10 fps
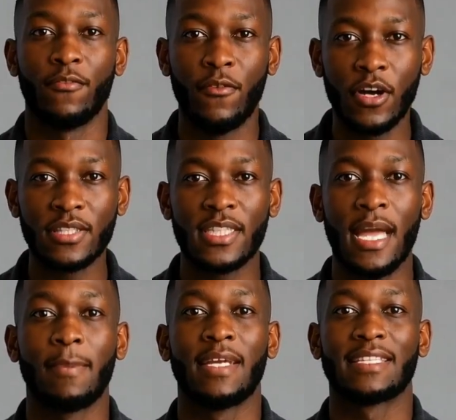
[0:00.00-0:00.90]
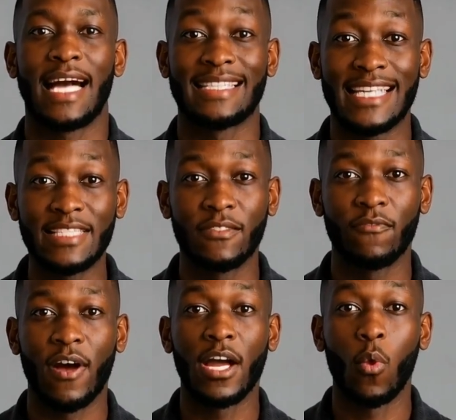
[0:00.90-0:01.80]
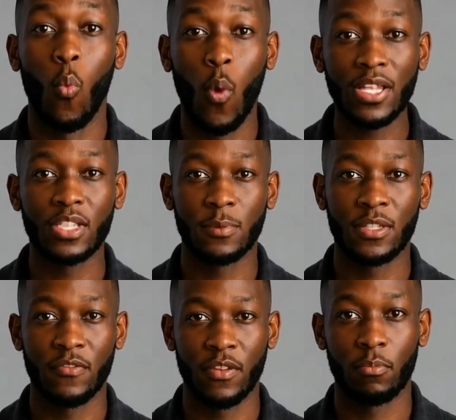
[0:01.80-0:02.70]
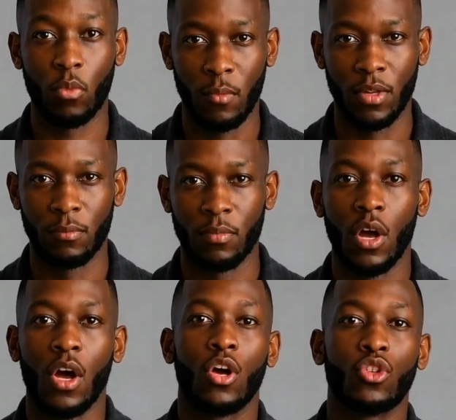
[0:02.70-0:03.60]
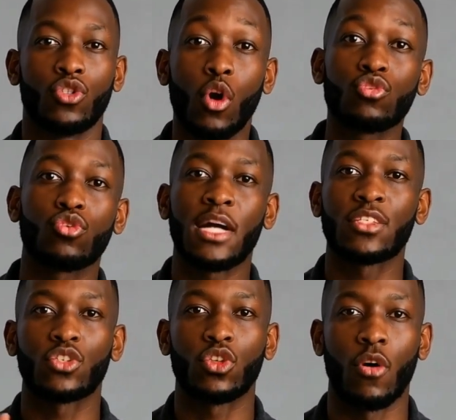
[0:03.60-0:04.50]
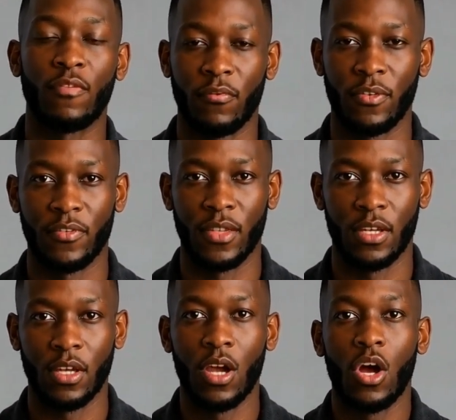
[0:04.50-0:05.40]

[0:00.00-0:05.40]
first step is identifying one specific problem. Don't try to solve everything.